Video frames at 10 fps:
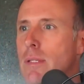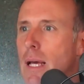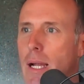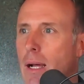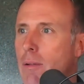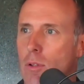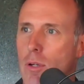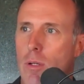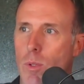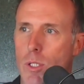that I
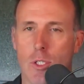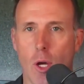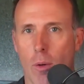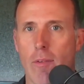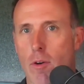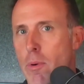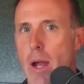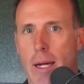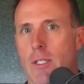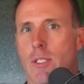learned was, don't ever
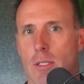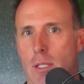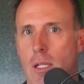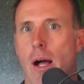practice on the